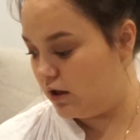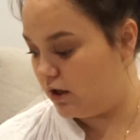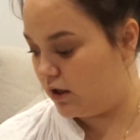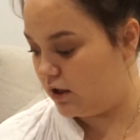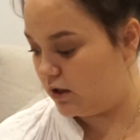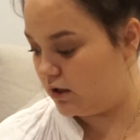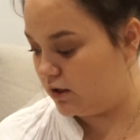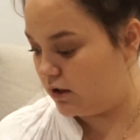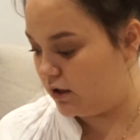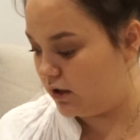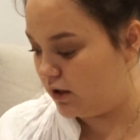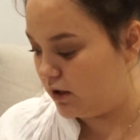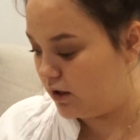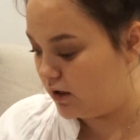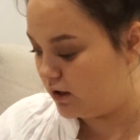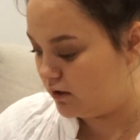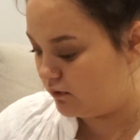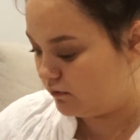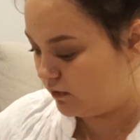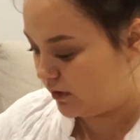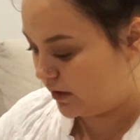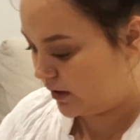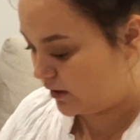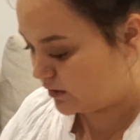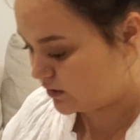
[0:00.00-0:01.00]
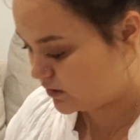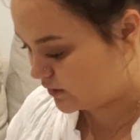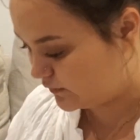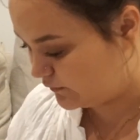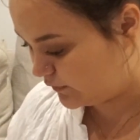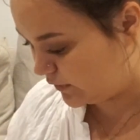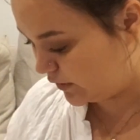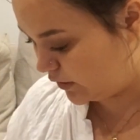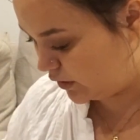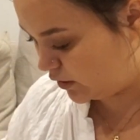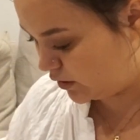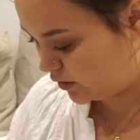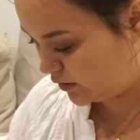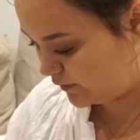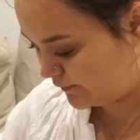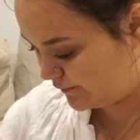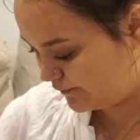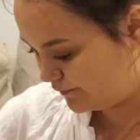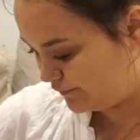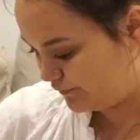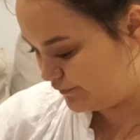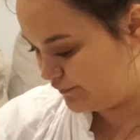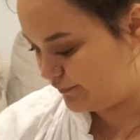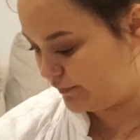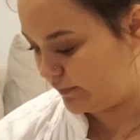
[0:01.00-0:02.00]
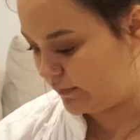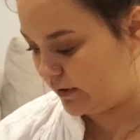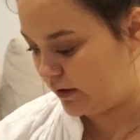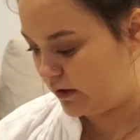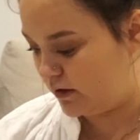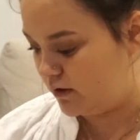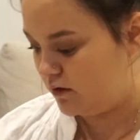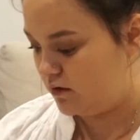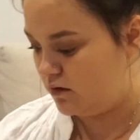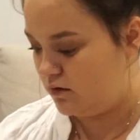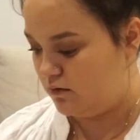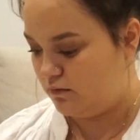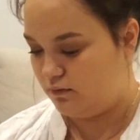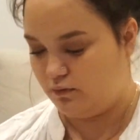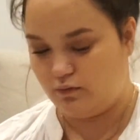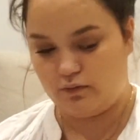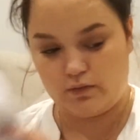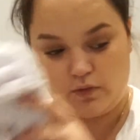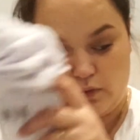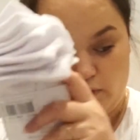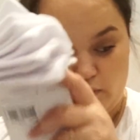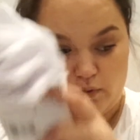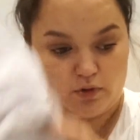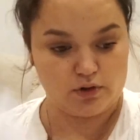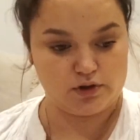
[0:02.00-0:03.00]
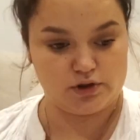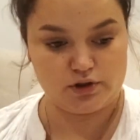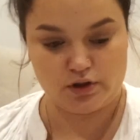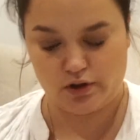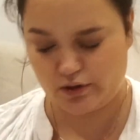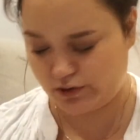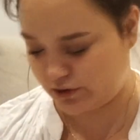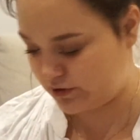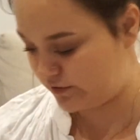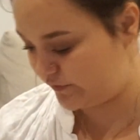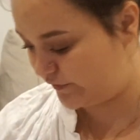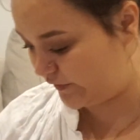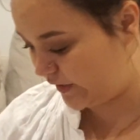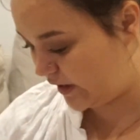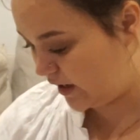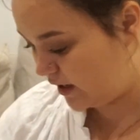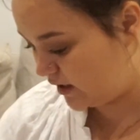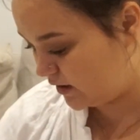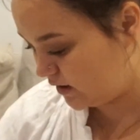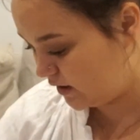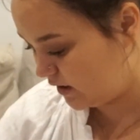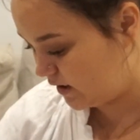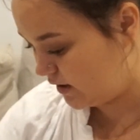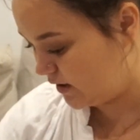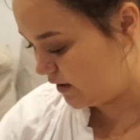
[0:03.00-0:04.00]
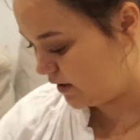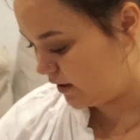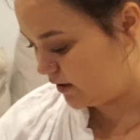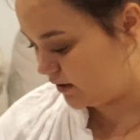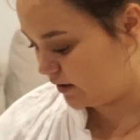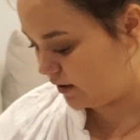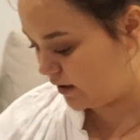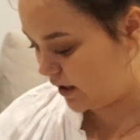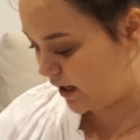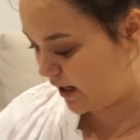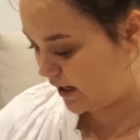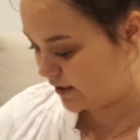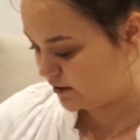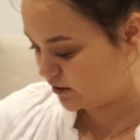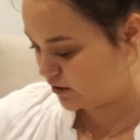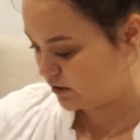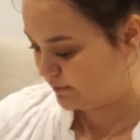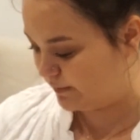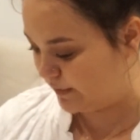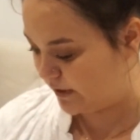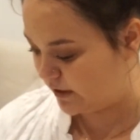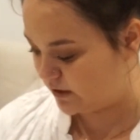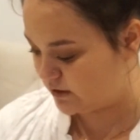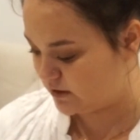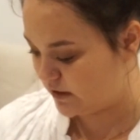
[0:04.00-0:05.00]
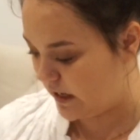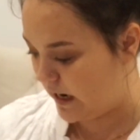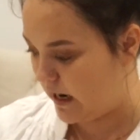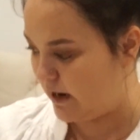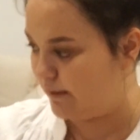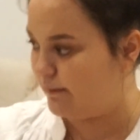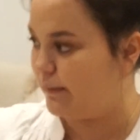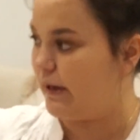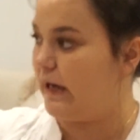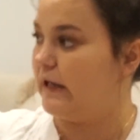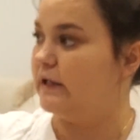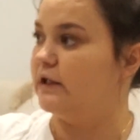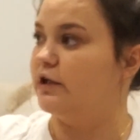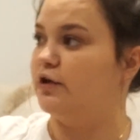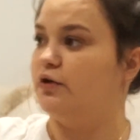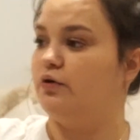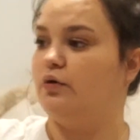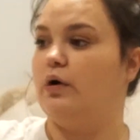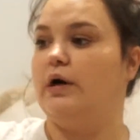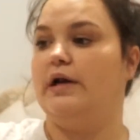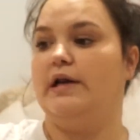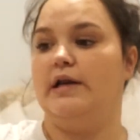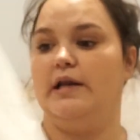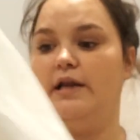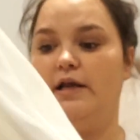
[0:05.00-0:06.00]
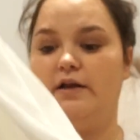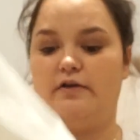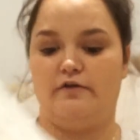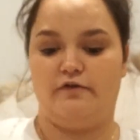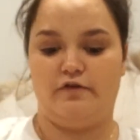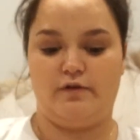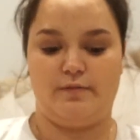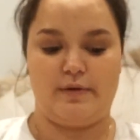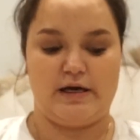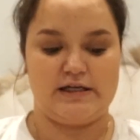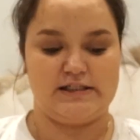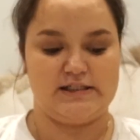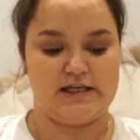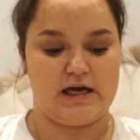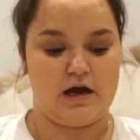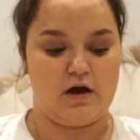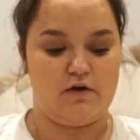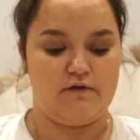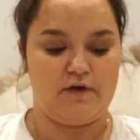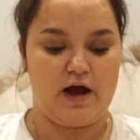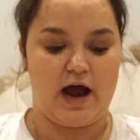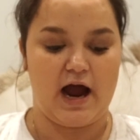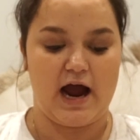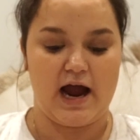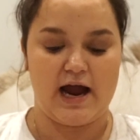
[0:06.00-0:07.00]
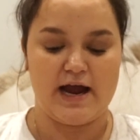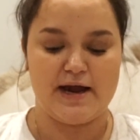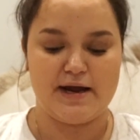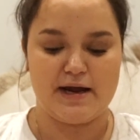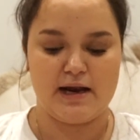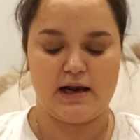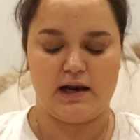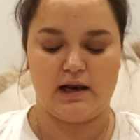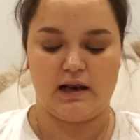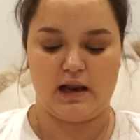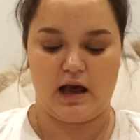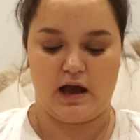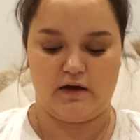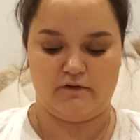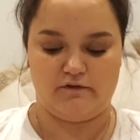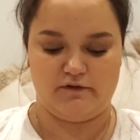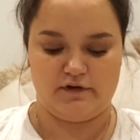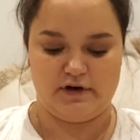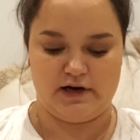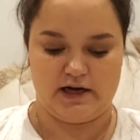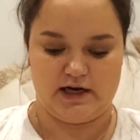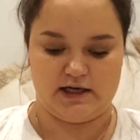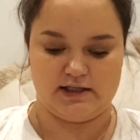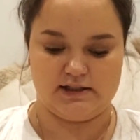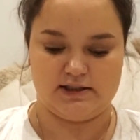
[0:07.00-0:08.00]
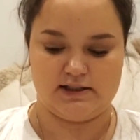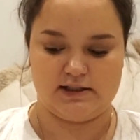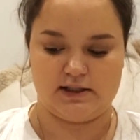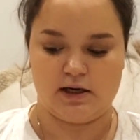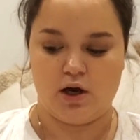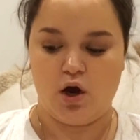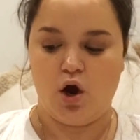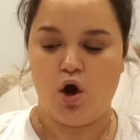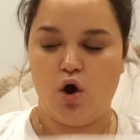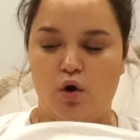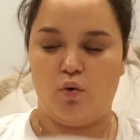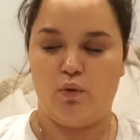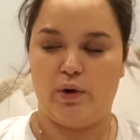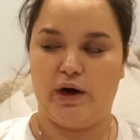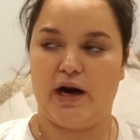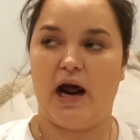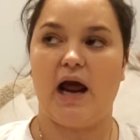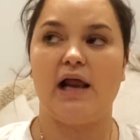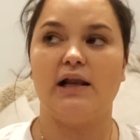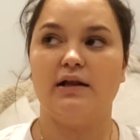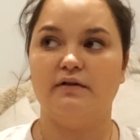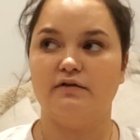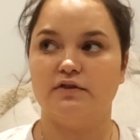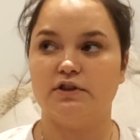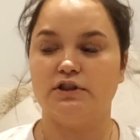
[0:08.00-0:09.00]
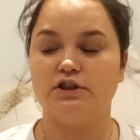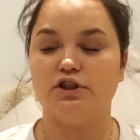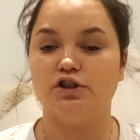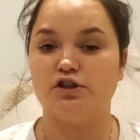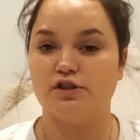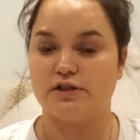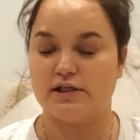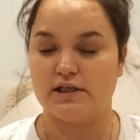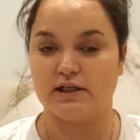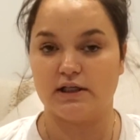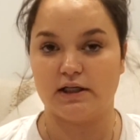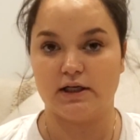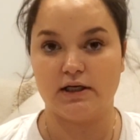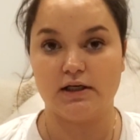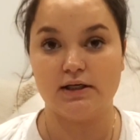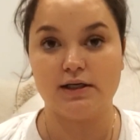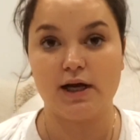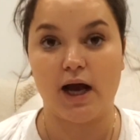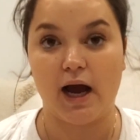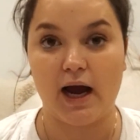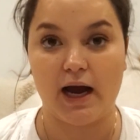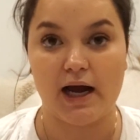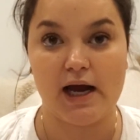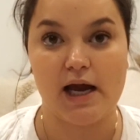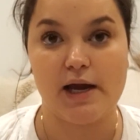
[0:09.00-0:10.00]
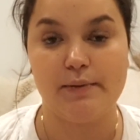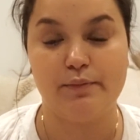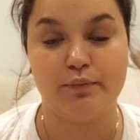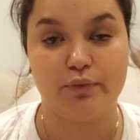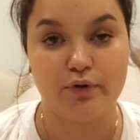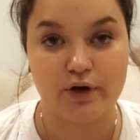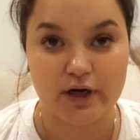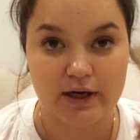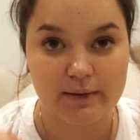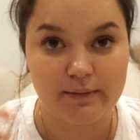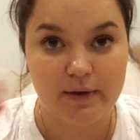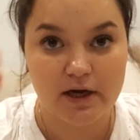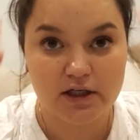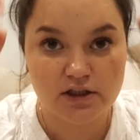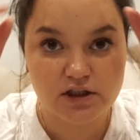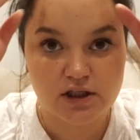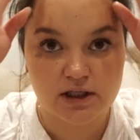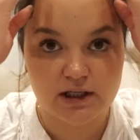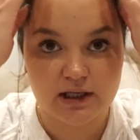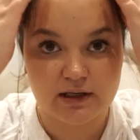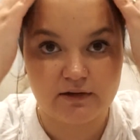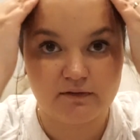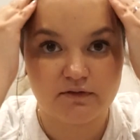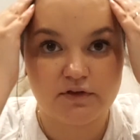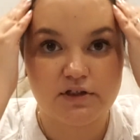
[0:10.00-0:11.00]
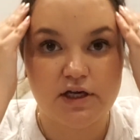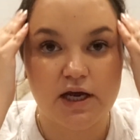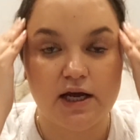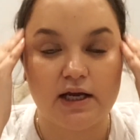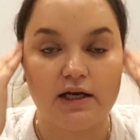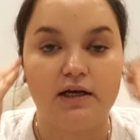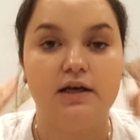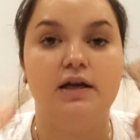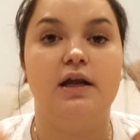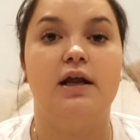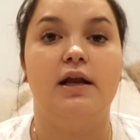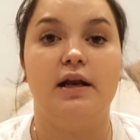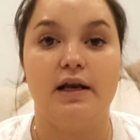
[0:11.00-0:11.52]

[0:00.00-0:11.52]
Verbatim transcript: And then what else have we got? More socks for Ollie. And then I just picked up a little knit for myself. I love knits. When I lived in New Zealand, I pretty much lived in